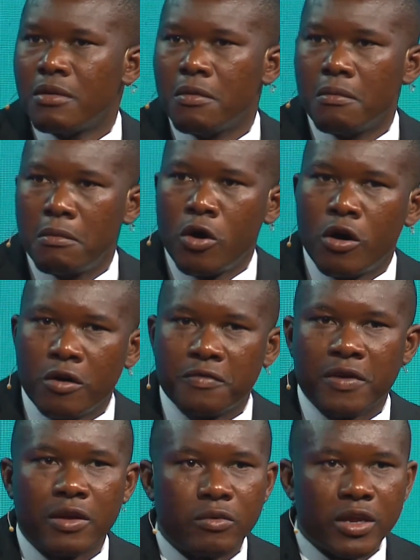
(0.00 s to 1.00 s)
more
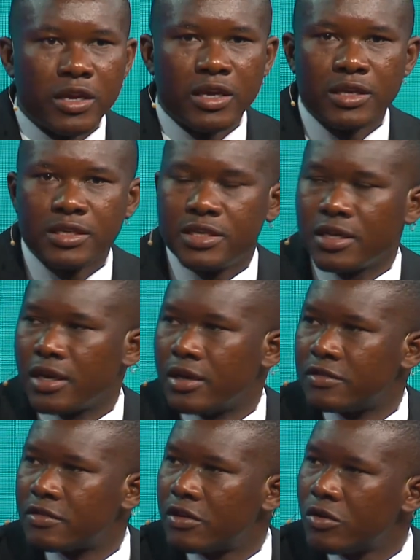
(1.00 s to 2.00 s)
often, we
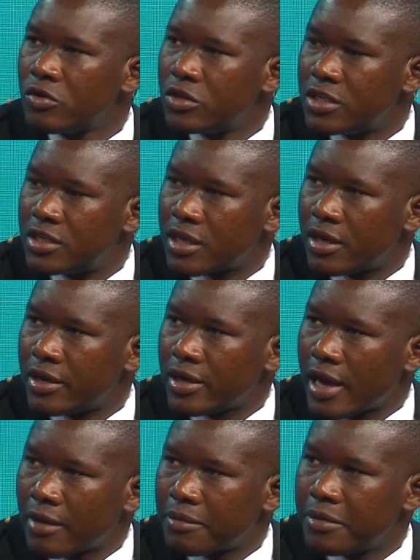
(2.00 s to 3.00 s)
need skilled
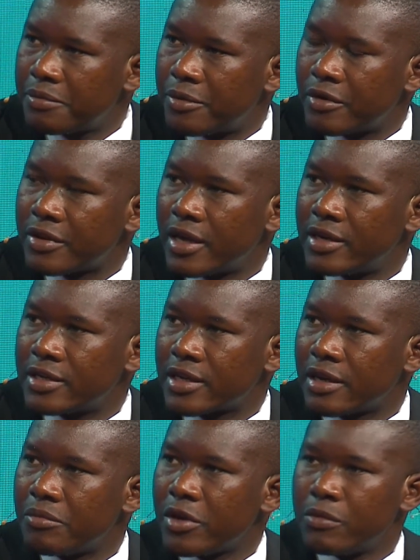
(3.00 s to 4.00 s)
young people that
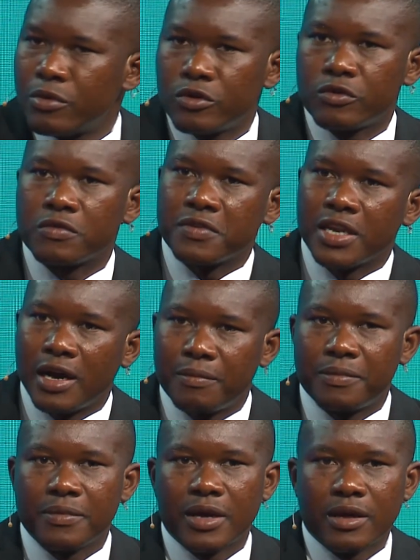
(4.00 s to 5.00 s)
can be able to fill
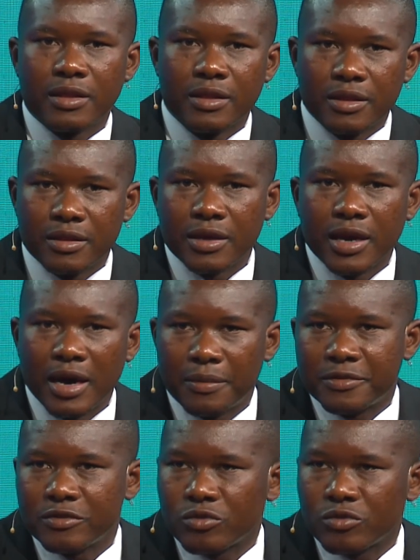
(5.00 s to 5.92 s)
up the gaps